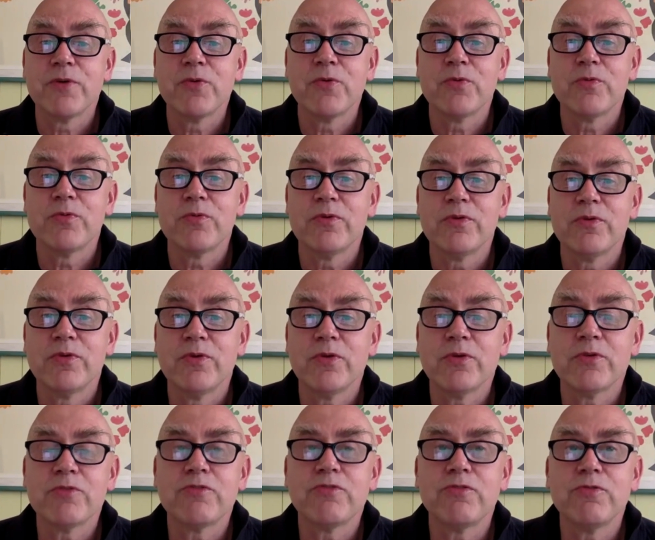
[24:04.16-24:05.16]

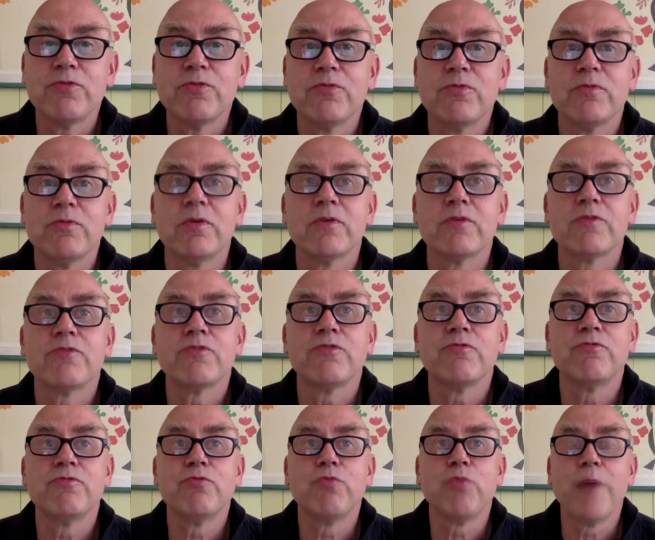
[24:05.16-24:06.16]
not to
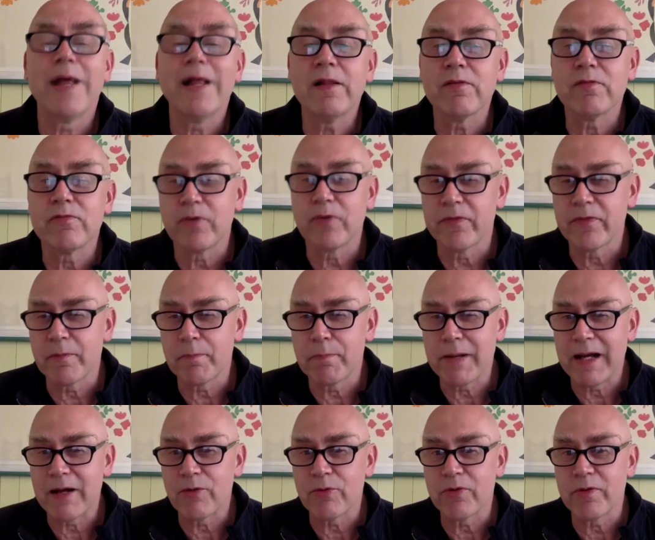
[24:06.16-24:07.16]
dwell on the
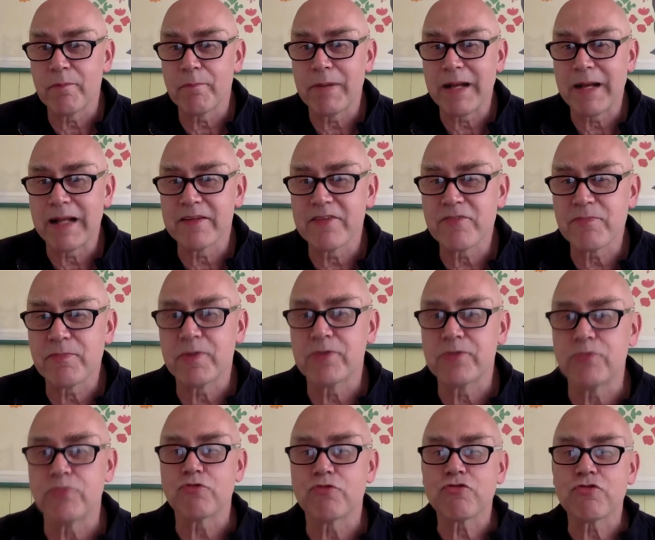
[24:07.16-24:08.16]
power imbalance, but
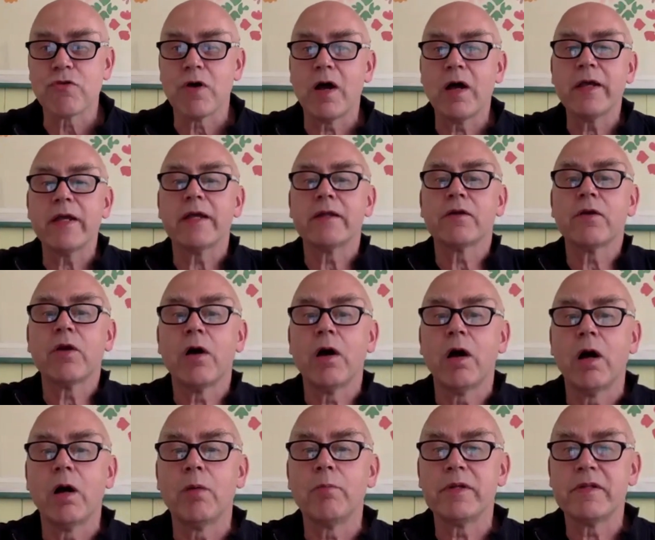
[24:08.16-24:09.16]
to try and
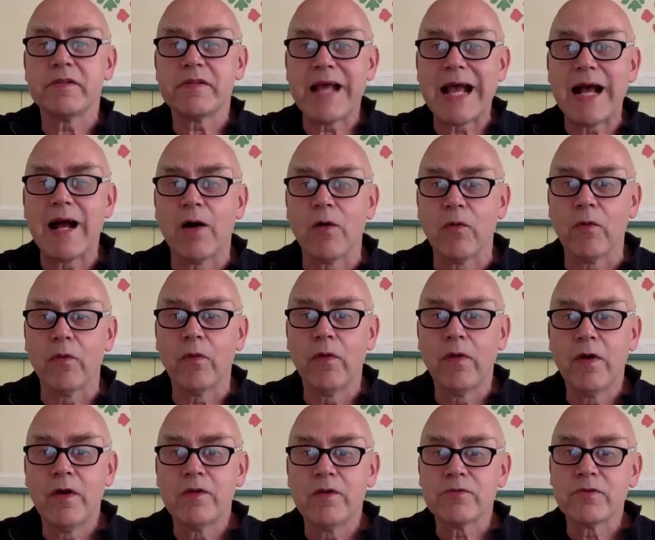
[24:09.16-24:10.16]
calm it down,
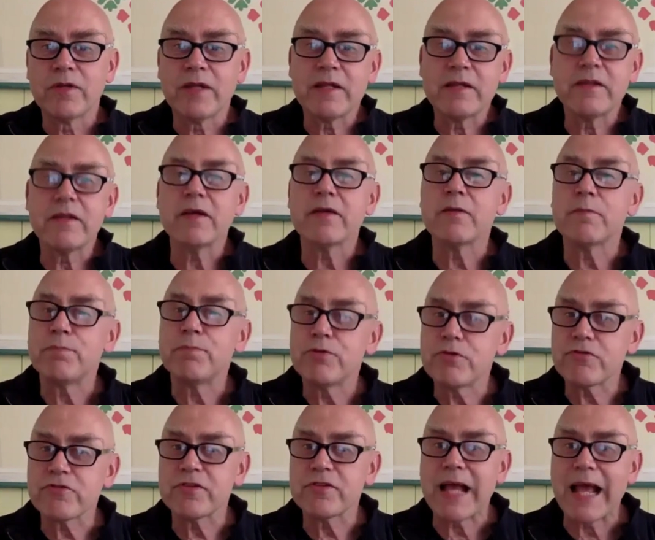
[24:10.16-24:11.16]
to let the other
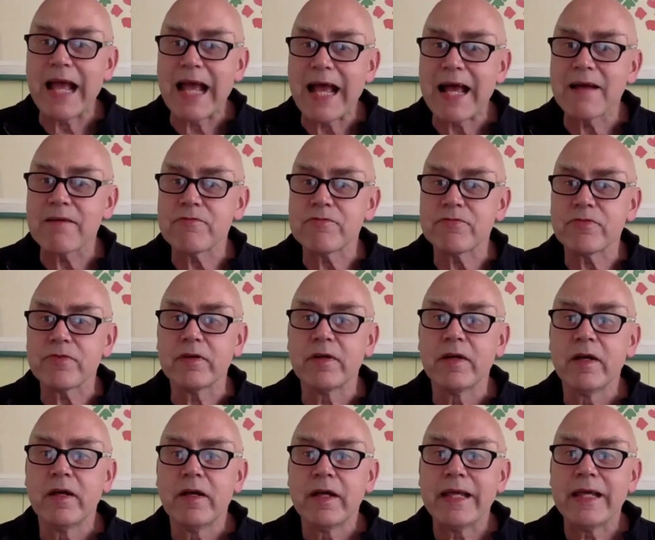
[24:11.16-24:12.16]
person have
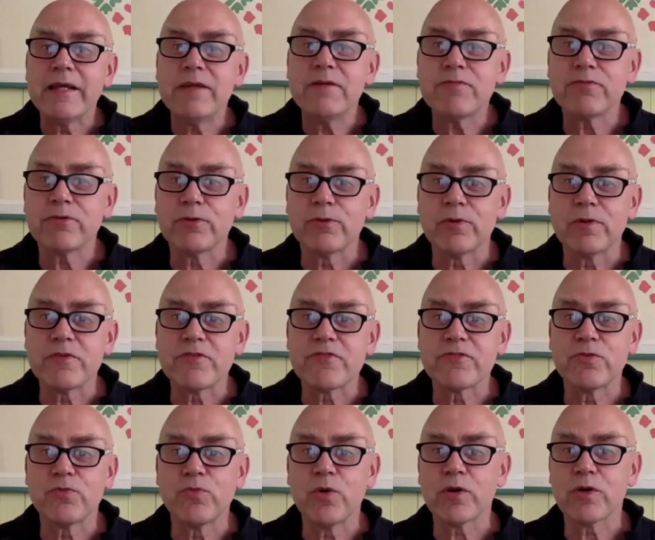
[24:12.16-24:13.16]
influence,
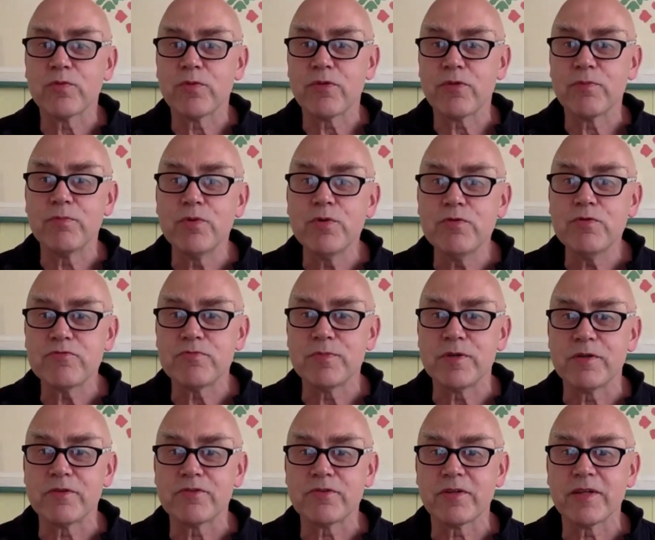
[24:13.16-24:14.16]
to work with
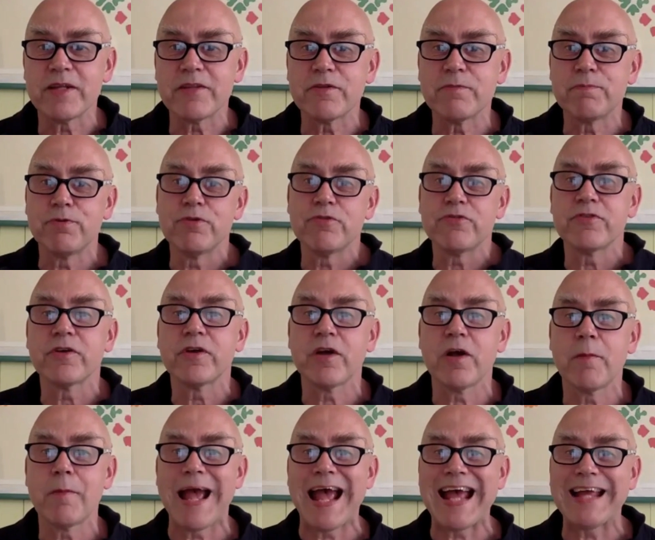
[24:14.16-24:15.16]
movement, to let the person
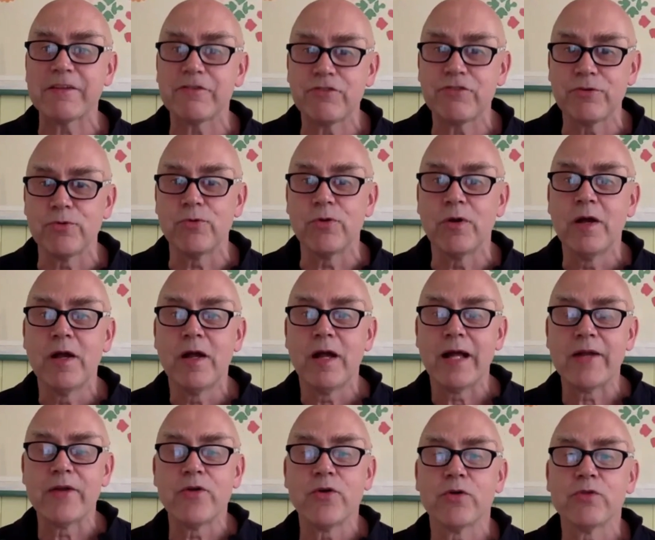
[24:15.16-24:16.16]
come at you
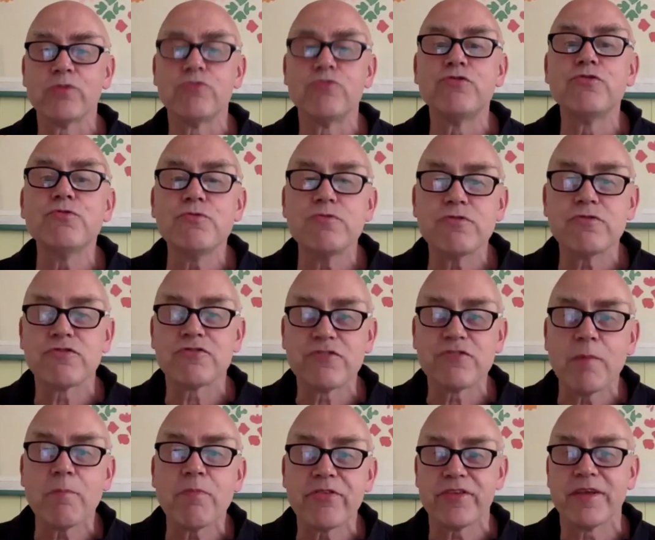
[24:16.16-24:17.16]
and not do
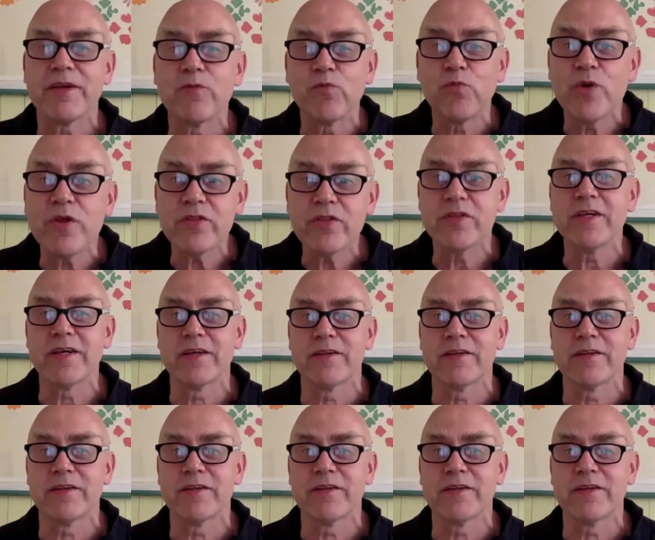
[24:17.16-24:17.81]
something with the other